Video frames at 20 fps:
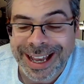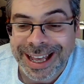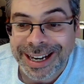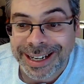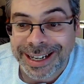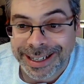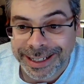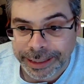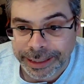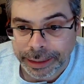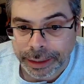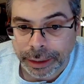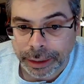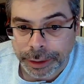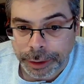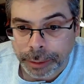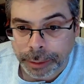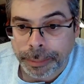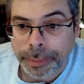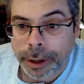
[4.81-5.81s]
editing
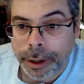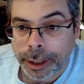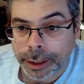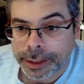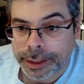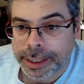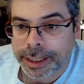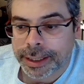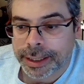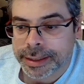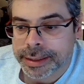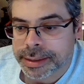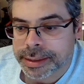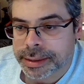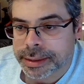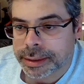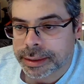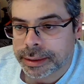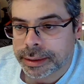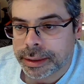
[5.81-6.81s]
your
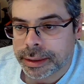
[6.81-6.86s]
podcast.